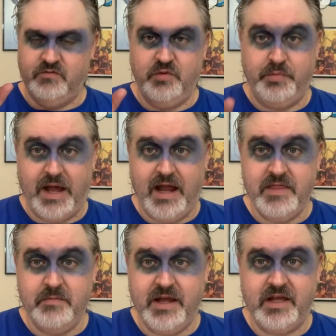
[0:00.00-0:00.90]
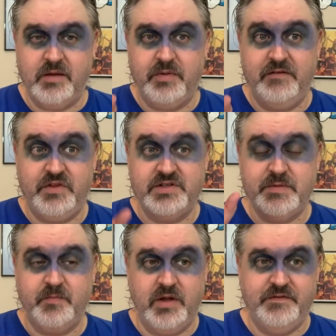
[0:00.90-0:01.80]
if you buy the makeup, if there's
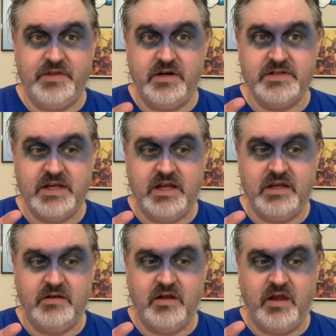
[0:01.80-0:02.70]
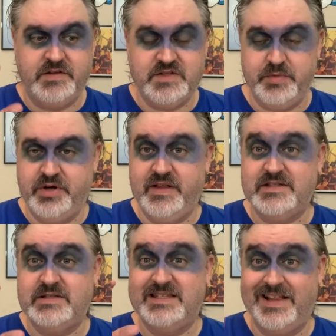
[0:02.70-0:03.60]
a if there's a exhibitor
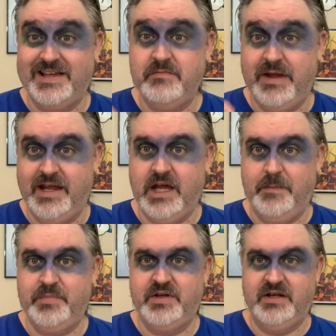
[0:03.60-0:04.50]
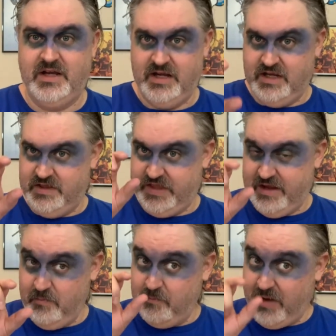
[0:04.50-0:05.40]
that's selling makeup,
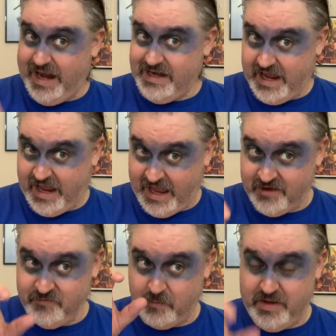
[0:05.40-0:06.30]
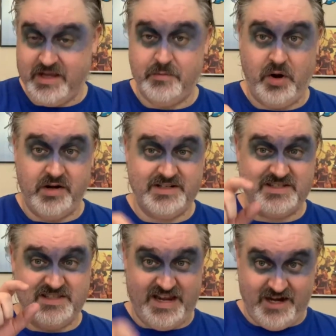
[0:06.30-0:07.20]
they might have makeup
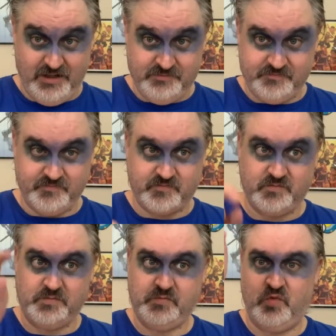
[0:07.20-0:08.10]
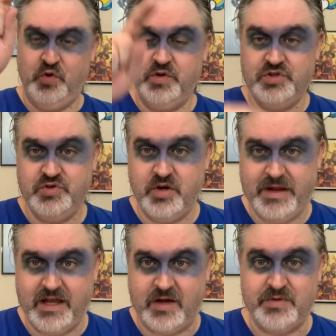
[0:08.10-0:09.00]
artists there who can do your
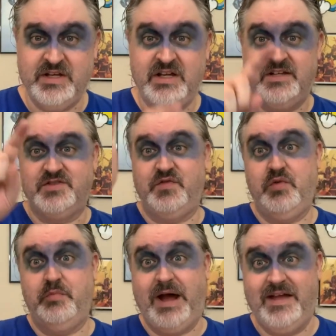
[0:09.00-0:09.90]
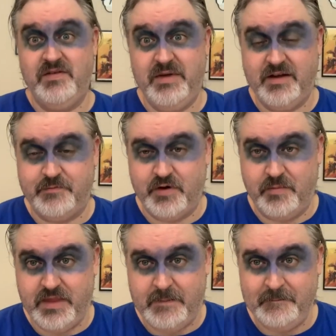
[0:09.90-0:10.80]
makeup. So if you buy the makeup
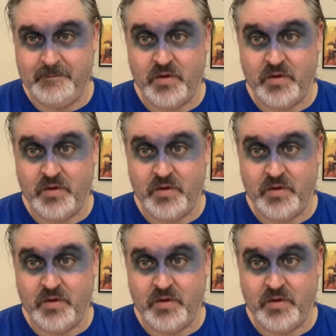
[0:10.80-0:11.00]
from them,